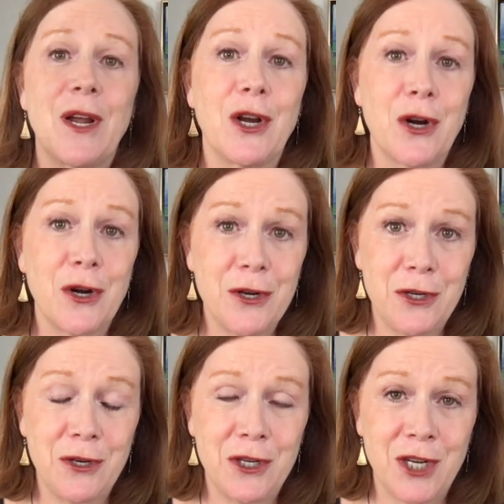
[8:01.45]
I encourage
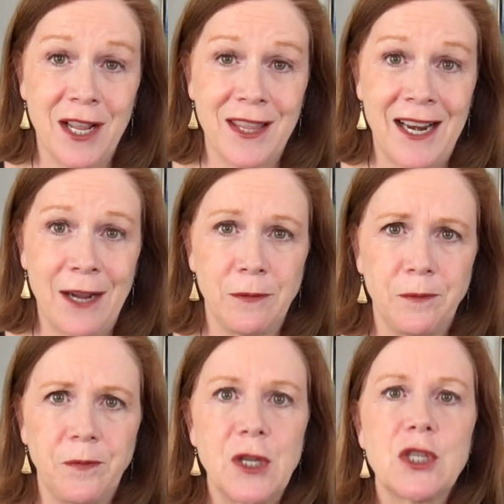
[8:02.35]
you to check that out.
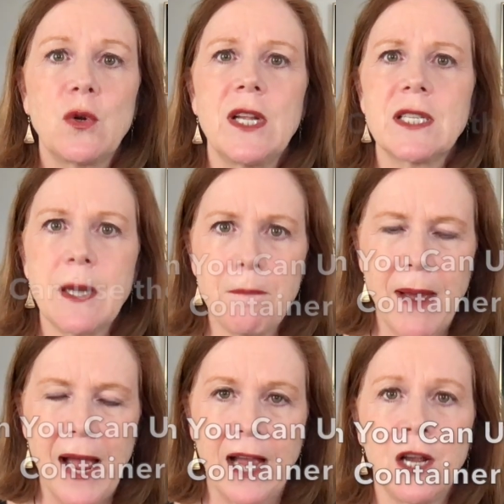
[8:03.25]
So let's come
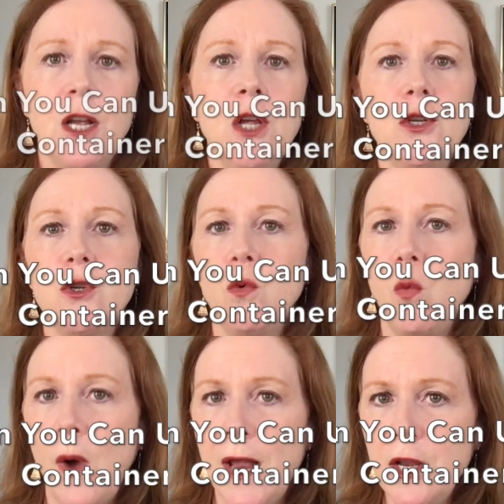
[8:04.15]
back to
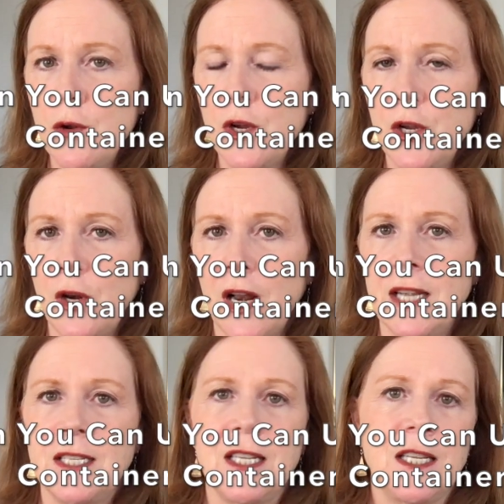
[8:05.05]
when you can
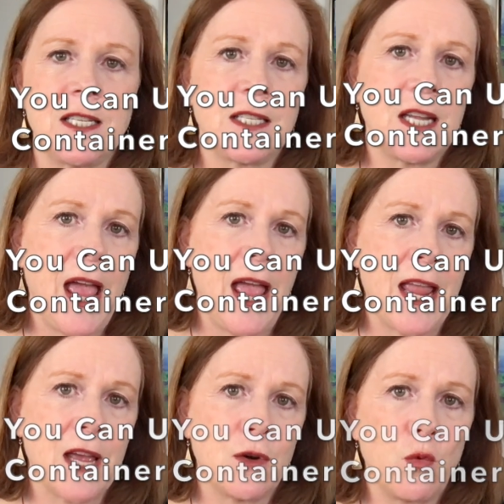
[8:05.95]
utilize this
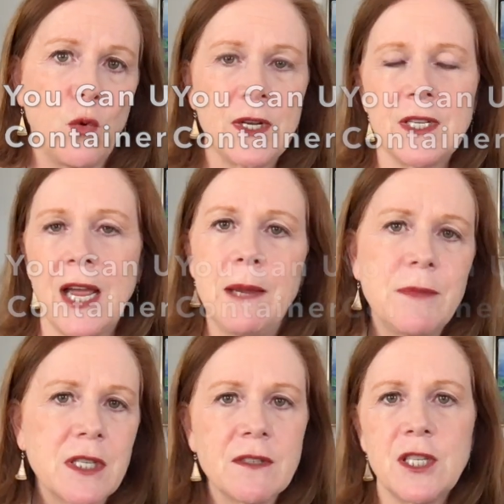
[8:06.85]
and what
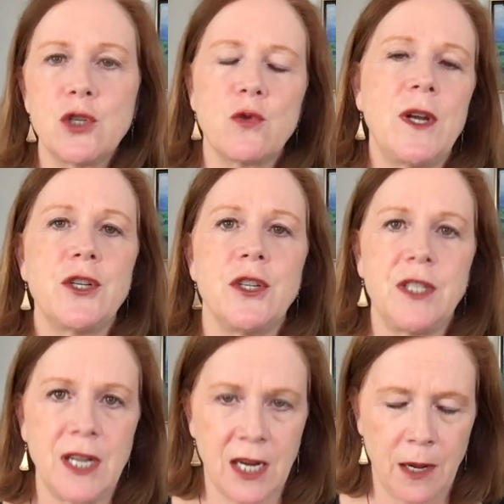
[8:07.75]
types of
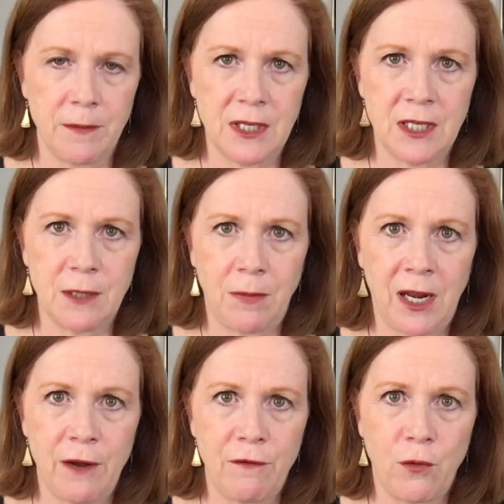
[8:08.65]
situations it comes into
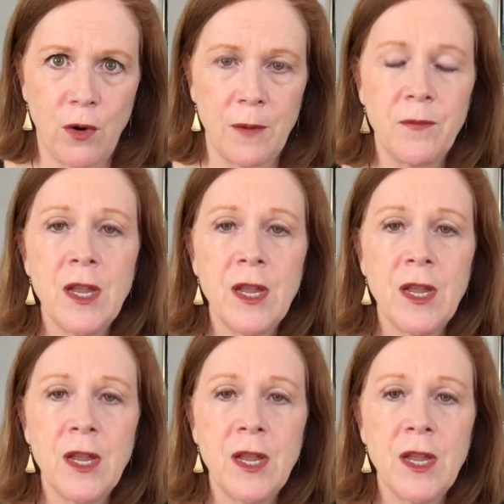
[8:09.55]
play for.